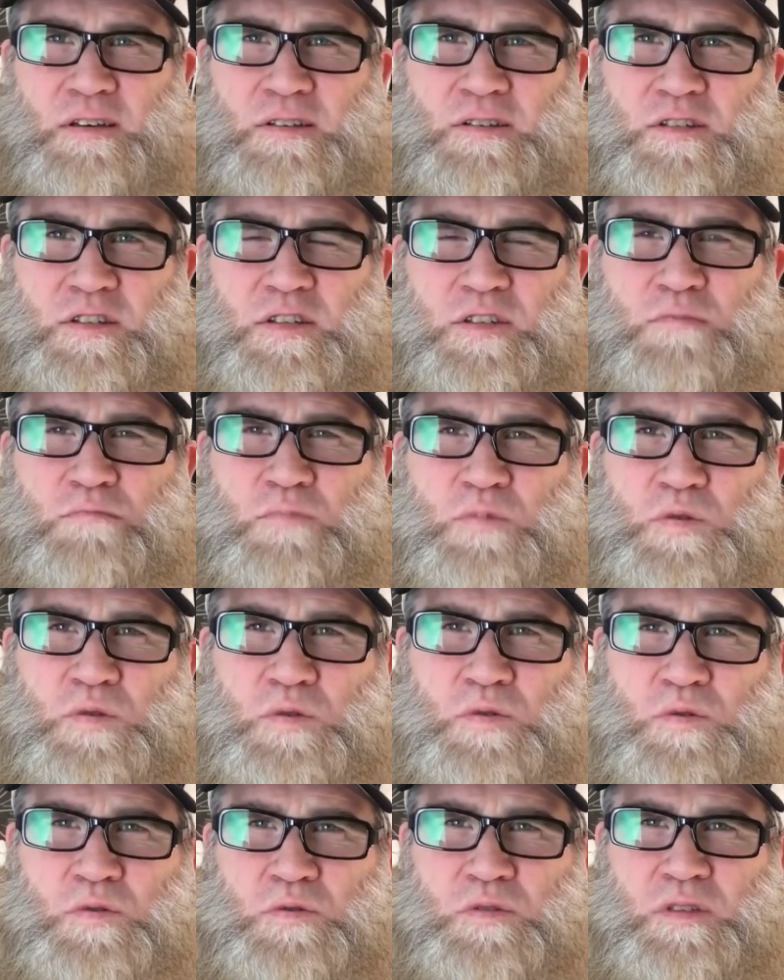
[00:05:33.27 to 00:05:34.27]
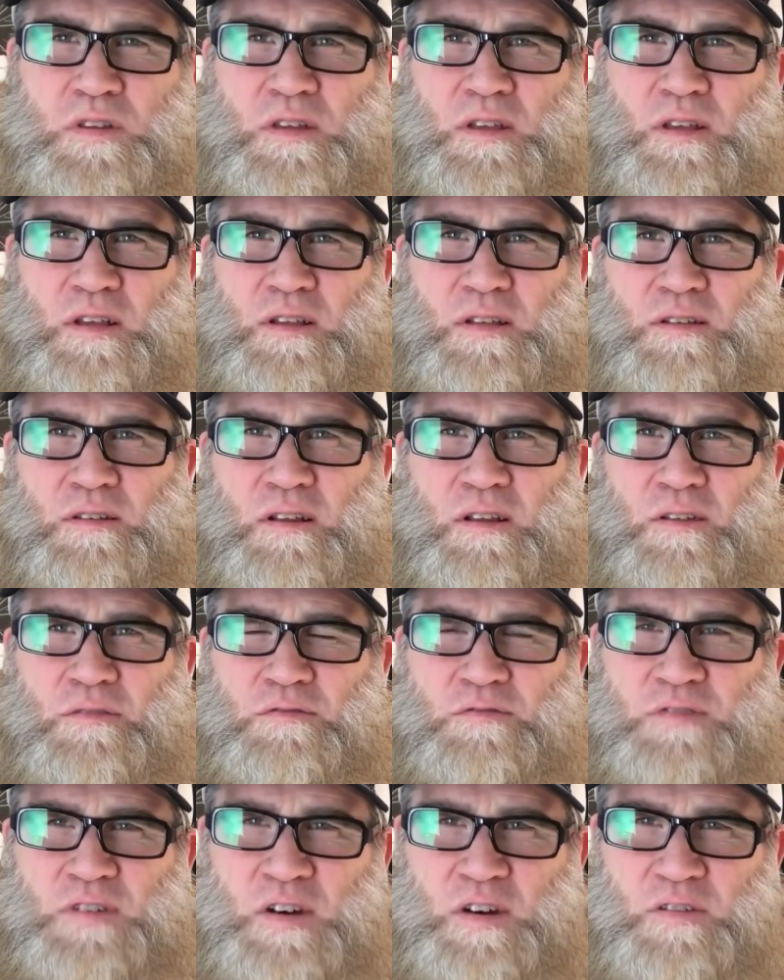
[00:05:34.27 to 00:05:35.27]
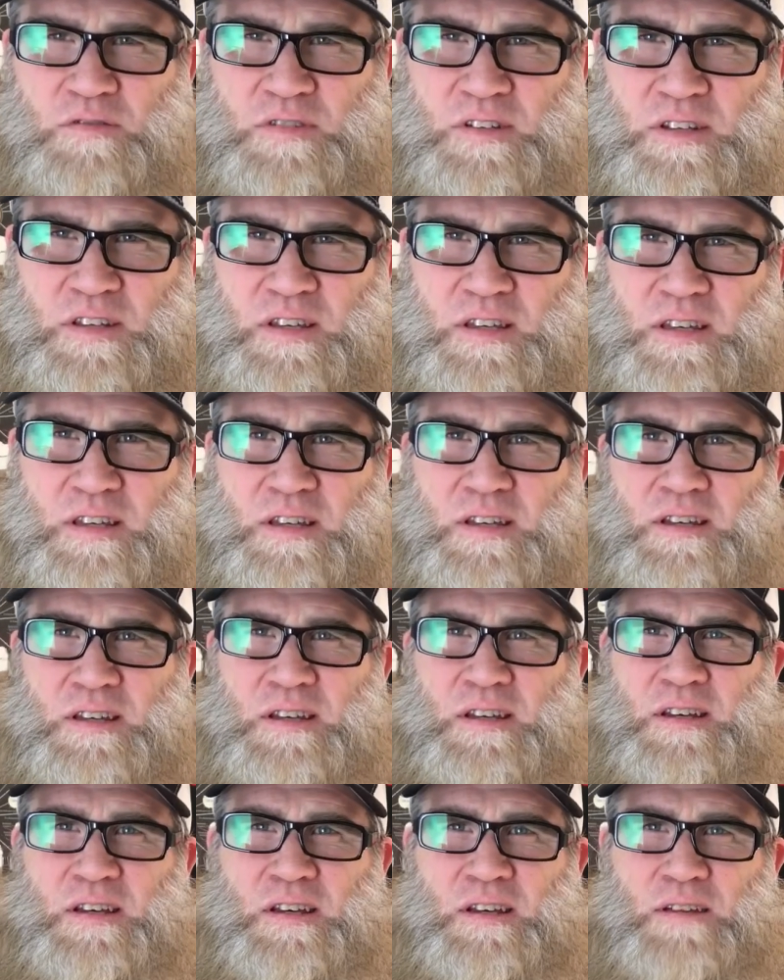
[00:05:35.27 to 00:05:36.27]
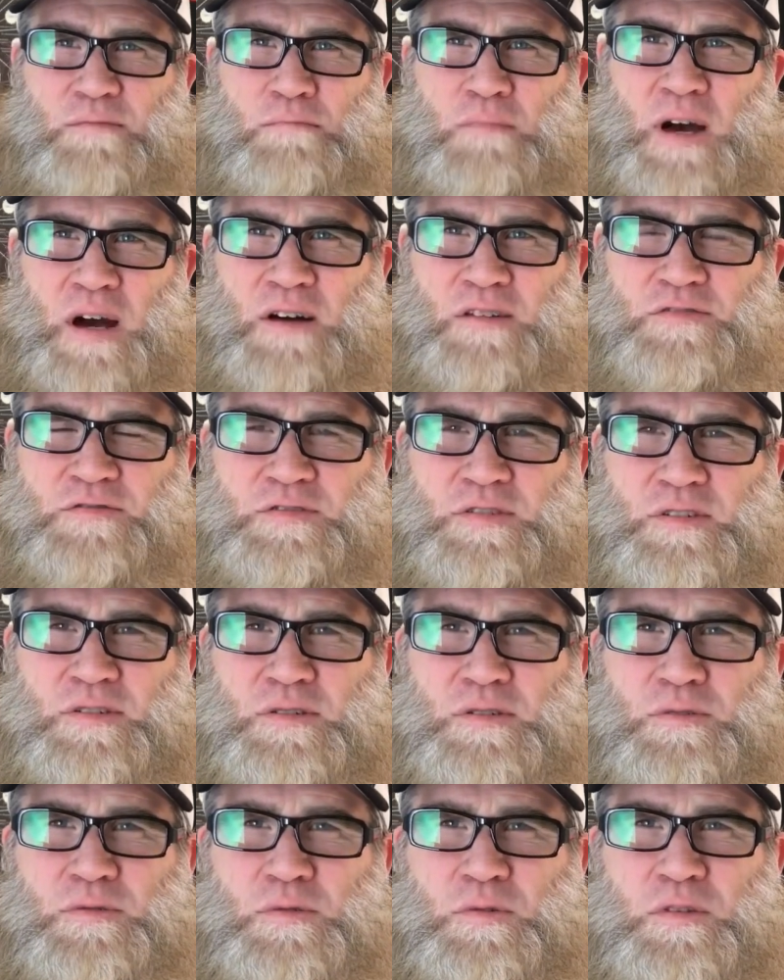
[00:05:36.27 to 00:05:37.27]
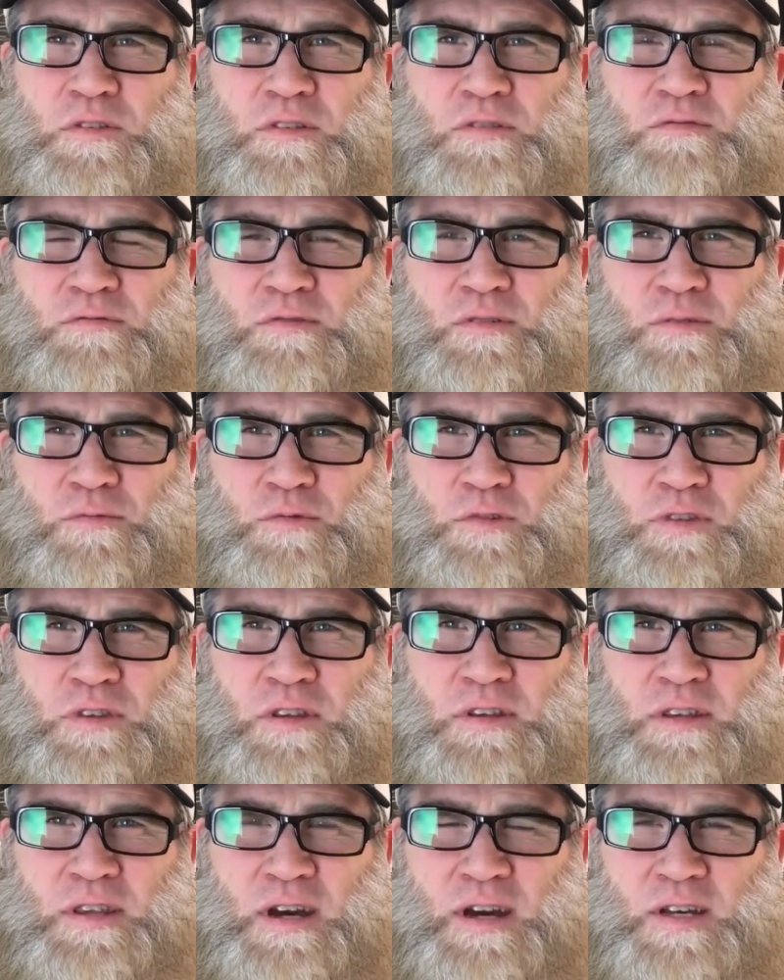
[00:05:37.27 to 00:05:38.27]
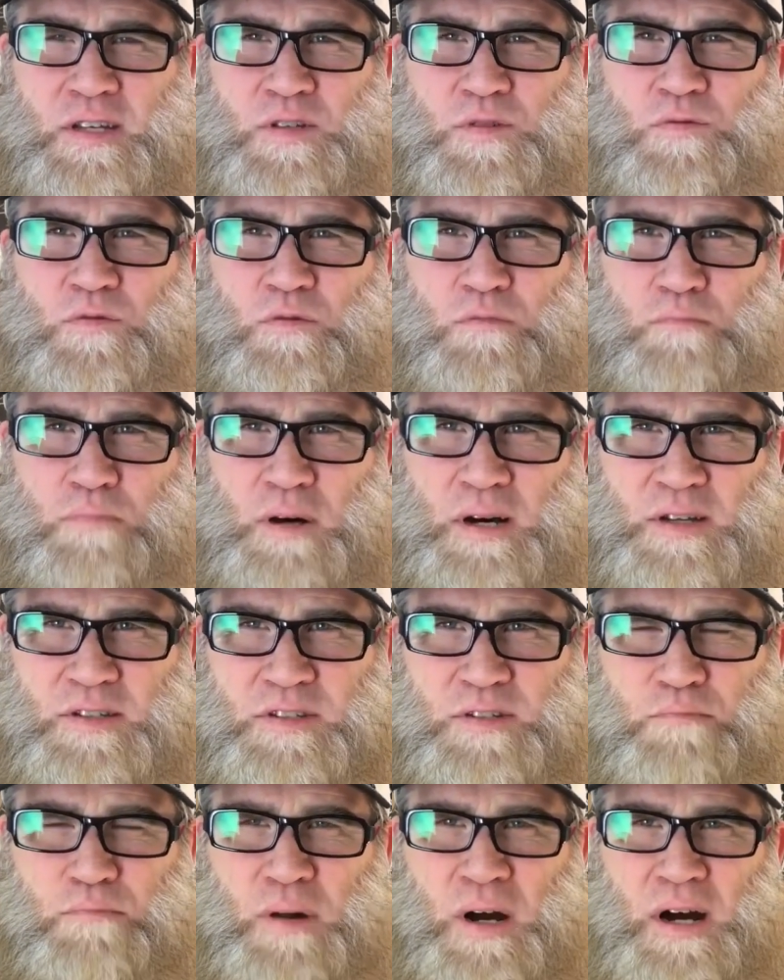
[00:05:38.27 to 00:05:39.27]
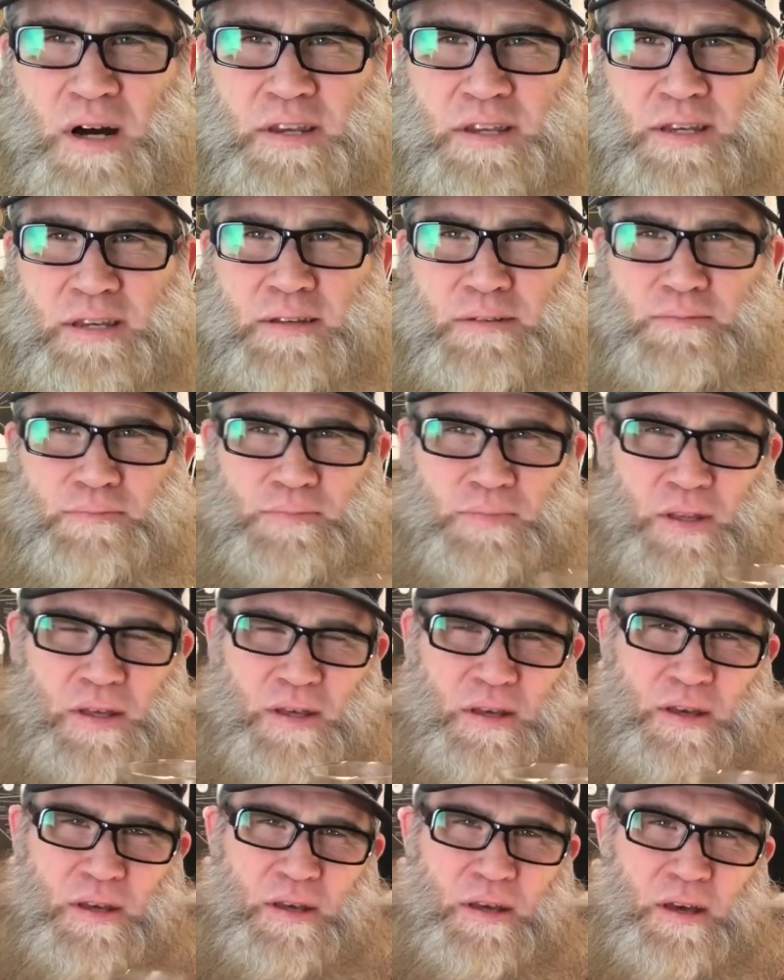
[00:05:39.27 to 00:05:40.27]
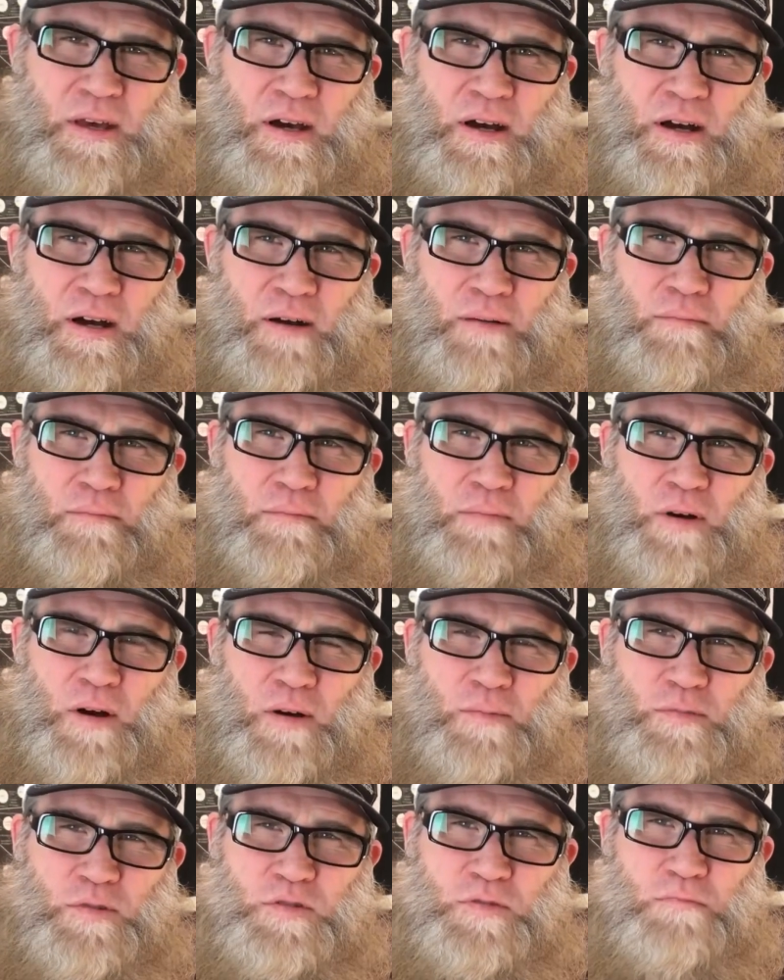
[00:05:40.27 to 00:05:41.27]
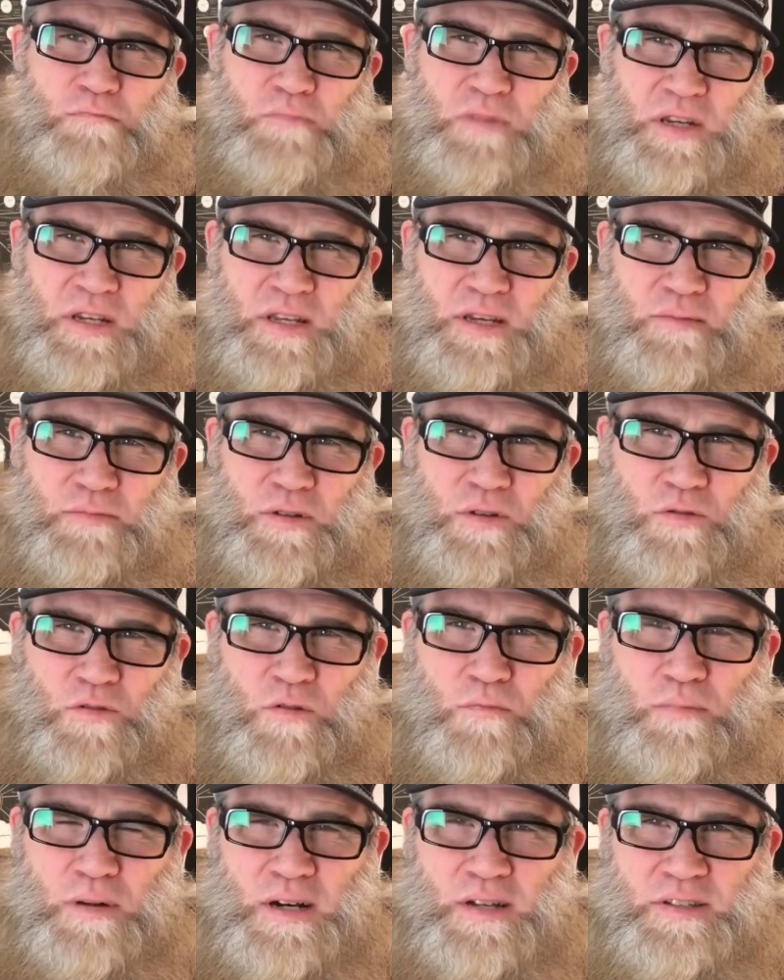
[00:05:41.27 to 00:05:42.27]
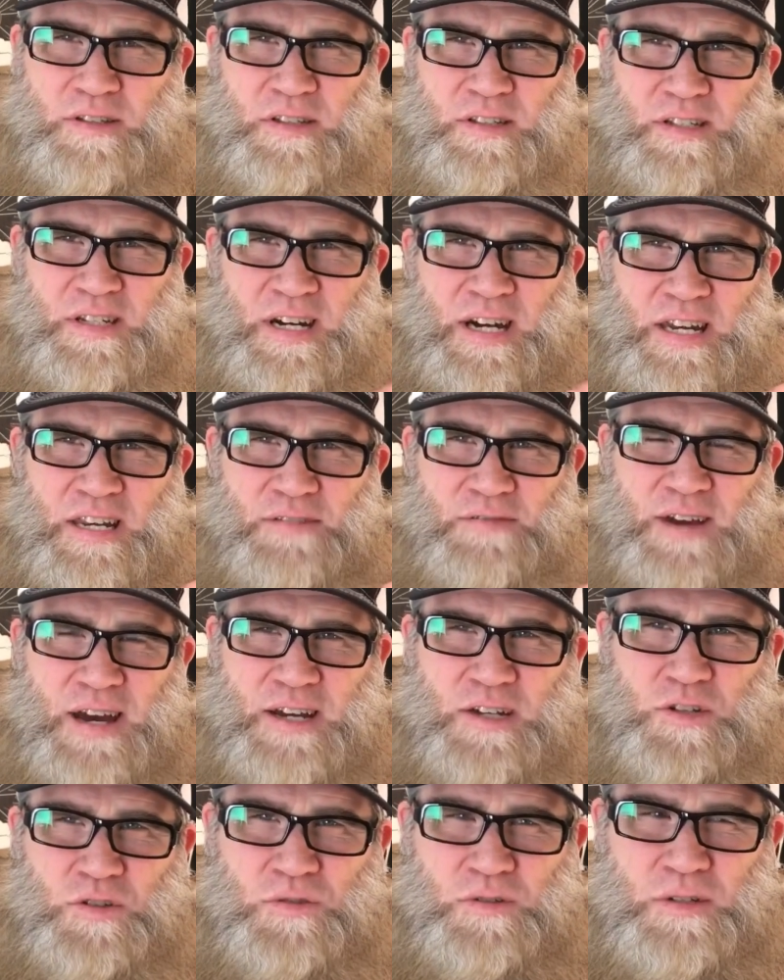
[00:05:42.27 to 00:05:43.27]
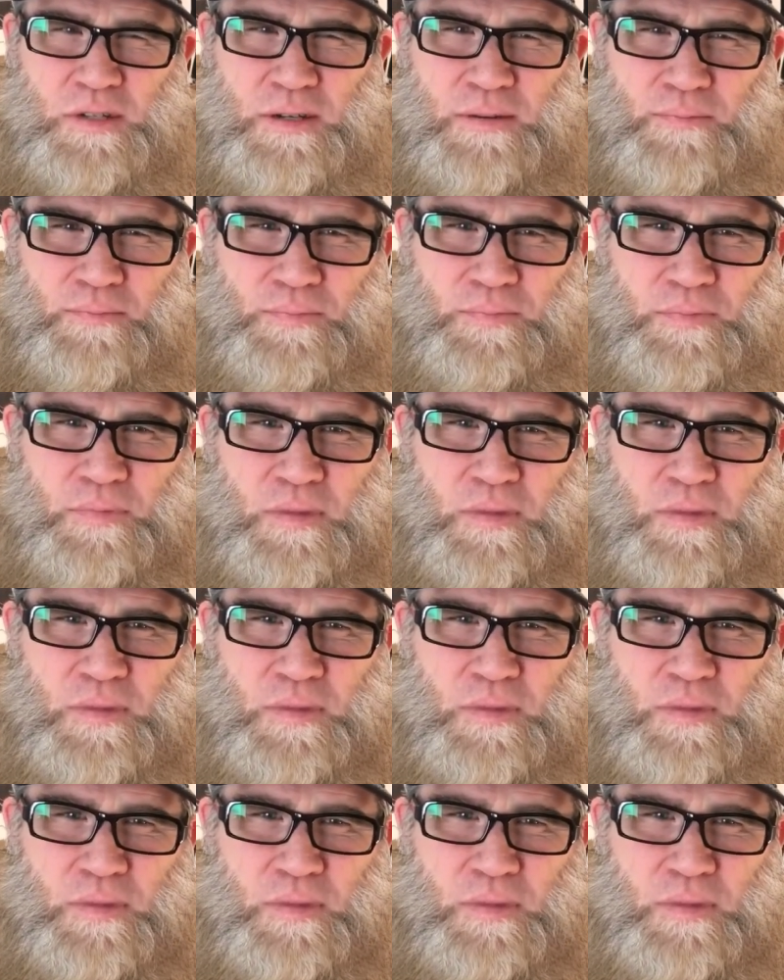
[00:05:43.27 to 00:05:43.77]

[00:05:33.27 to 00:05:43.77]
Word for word: smooth, velvety mouthfeel with a, with a nice, robust body. Um, almost medium to robust. It's kind of actually,